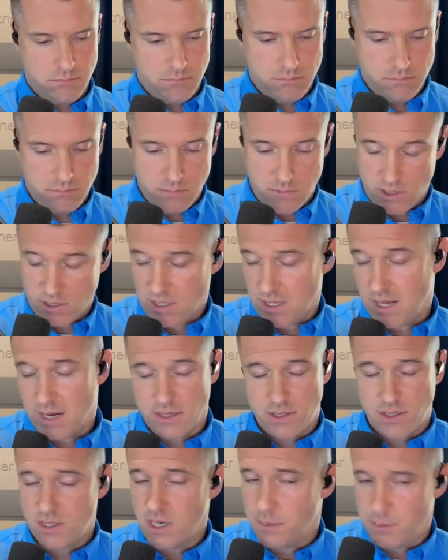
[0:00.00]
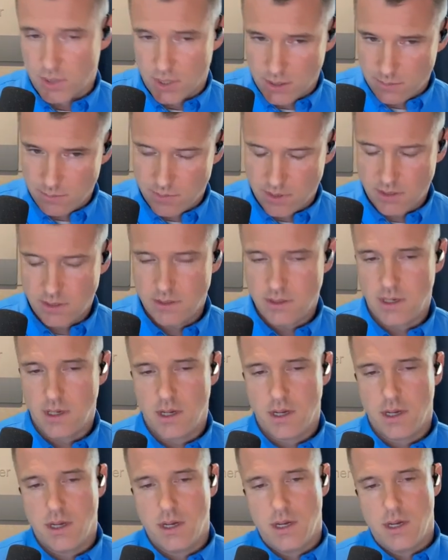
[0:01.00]
There's a lot of suburbs.
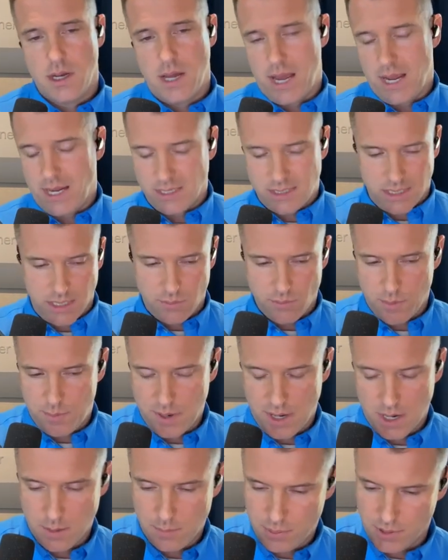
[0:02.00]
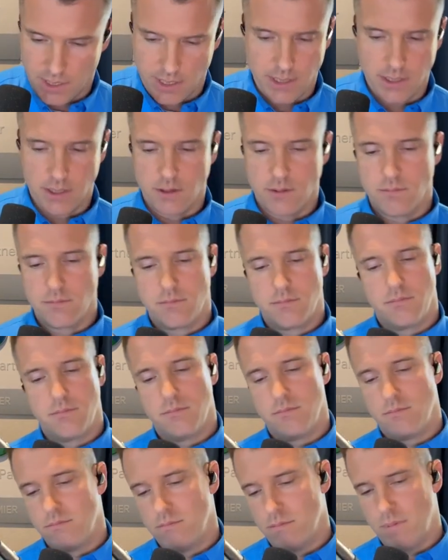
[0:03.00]
AC repair Plano.
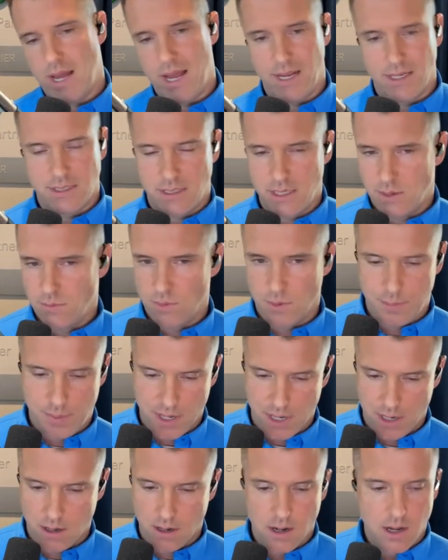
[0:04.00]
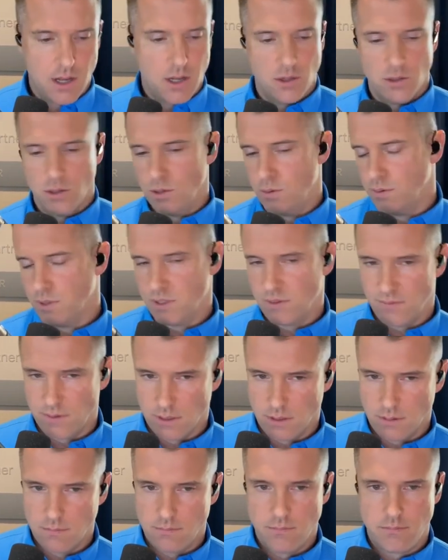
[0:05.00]
AC repair
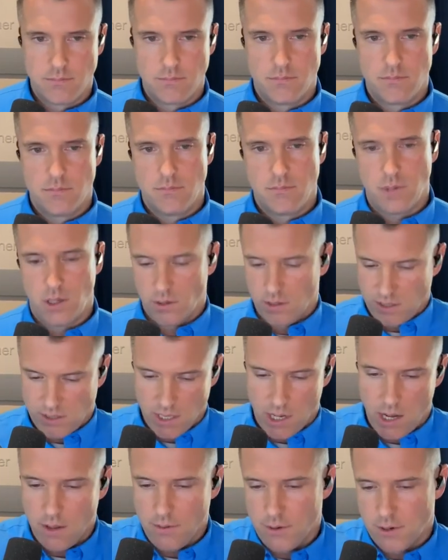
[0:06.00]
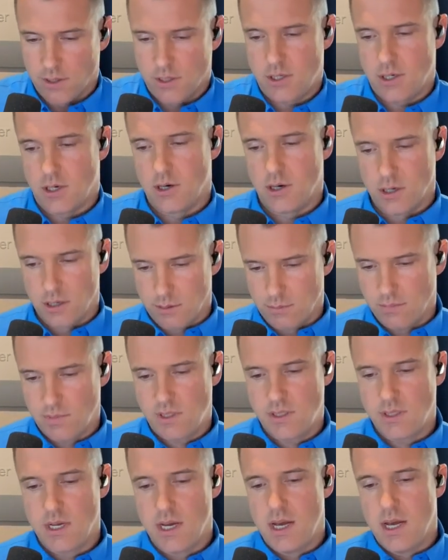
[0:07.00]
Louisville. These other
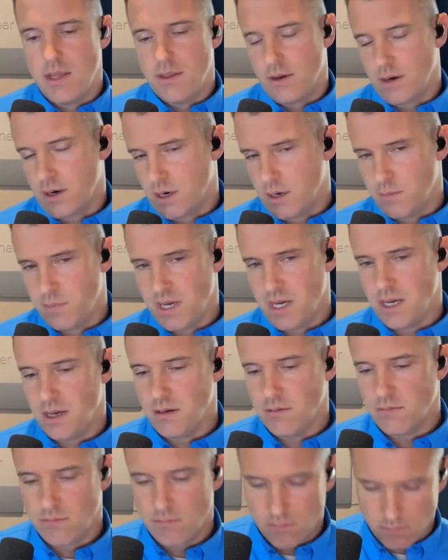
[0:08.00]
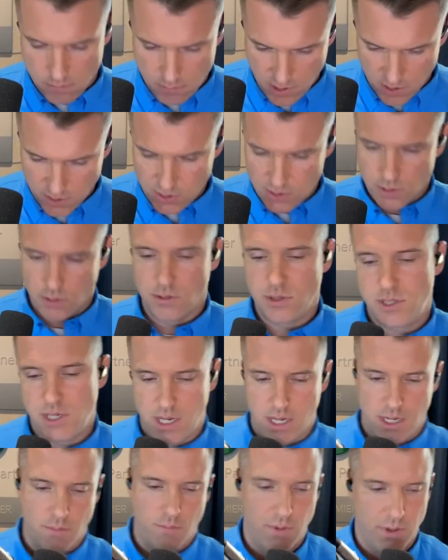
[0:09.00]
terms, they're going to be
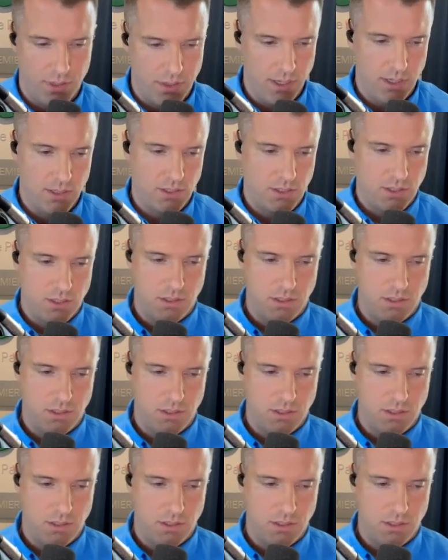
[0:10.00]
associated with these